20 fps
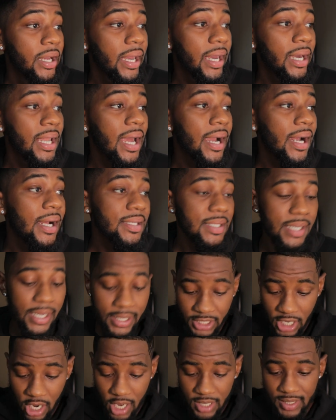yeah, like I
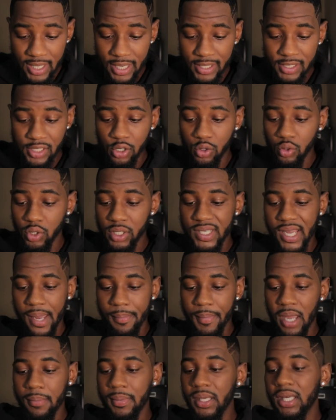said, y'all stay tuned because
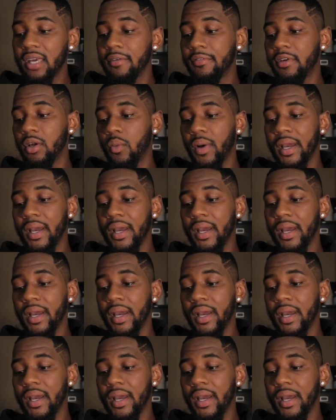I may be giving